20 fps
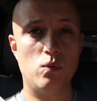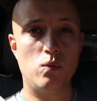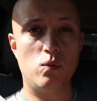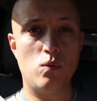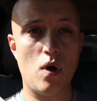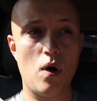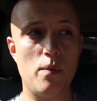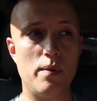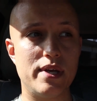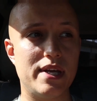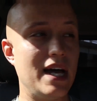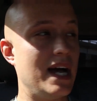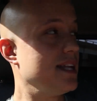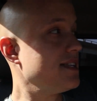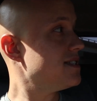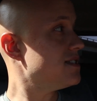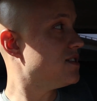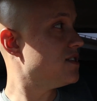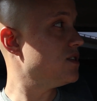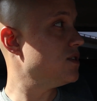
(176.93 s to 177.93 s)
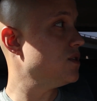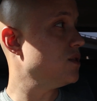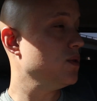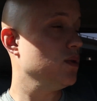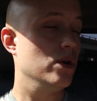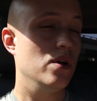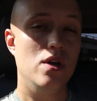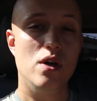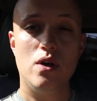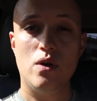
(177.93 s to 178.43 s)
What we got to
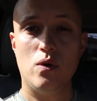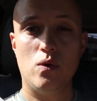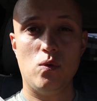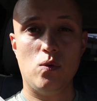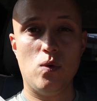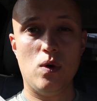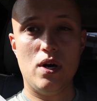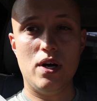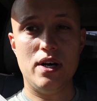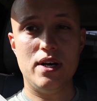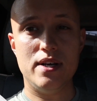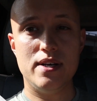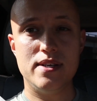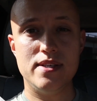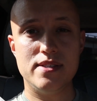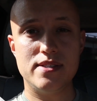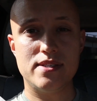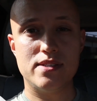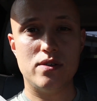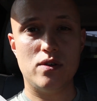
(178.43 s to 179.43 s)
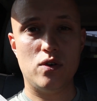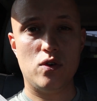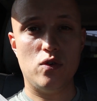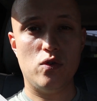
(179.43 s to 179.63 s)
do was